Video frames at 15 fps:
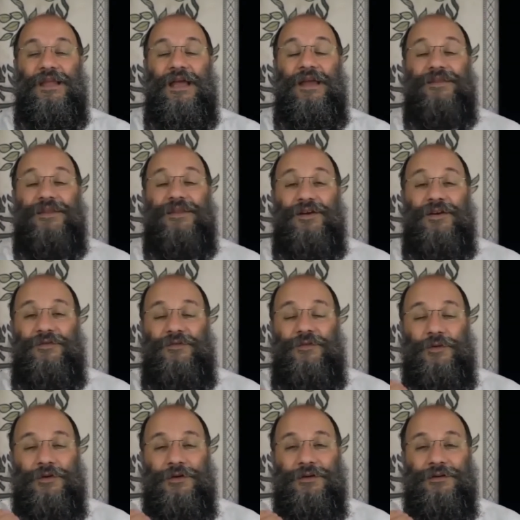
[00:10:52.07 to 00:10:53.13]
and
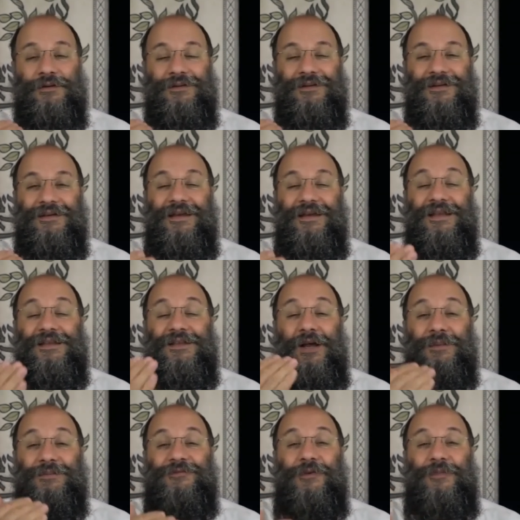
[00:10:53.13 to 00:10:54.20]
therefore it
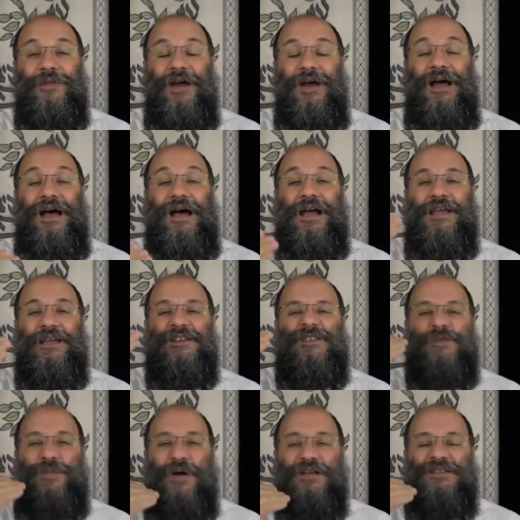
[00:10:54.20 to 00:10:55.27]
comes from the
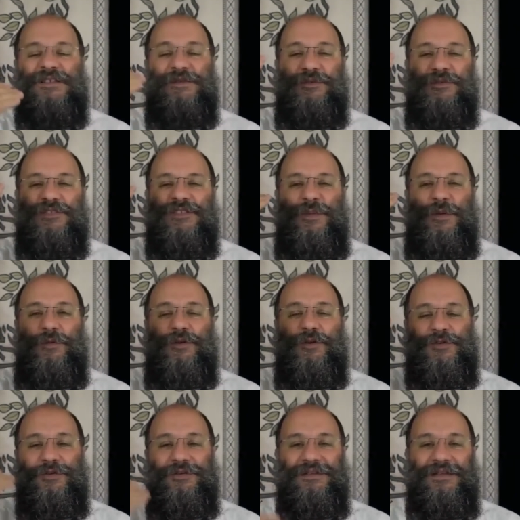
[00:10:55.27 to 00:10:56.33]
highest possible
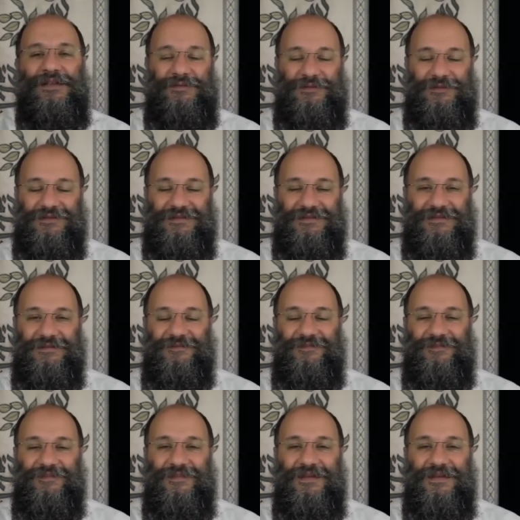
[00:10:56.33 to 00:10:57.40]
spiritual levels.
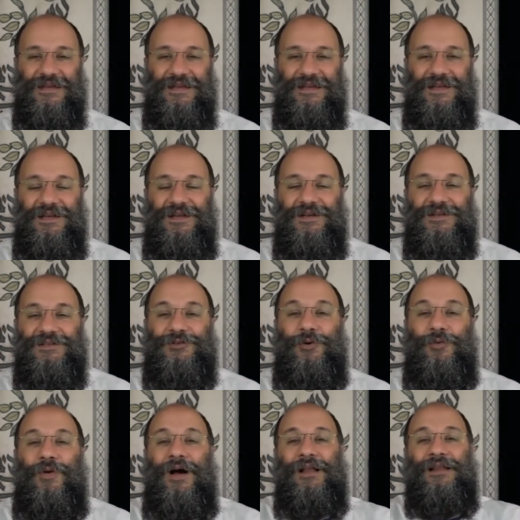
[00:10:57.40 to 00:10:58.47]
So
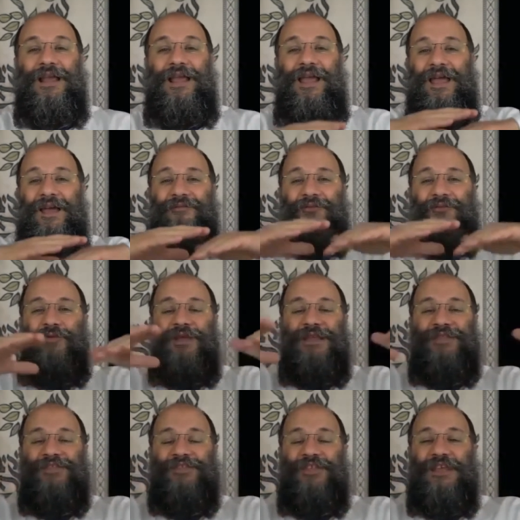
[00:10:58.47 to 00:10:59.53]
while
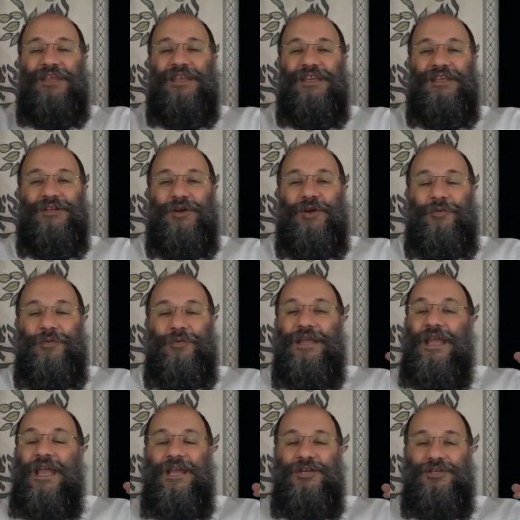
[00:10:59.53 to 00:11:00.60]
everything in
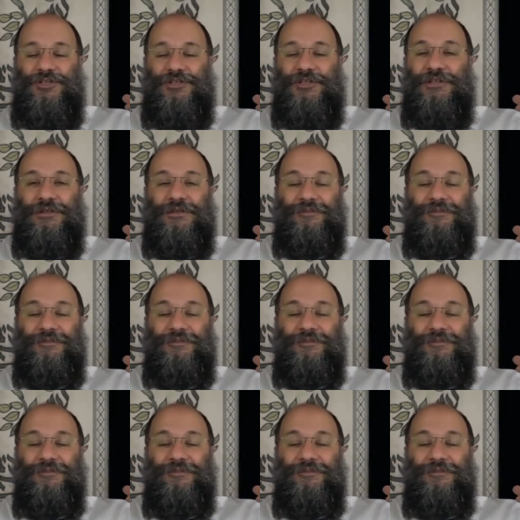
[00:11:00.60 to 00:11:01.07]
creation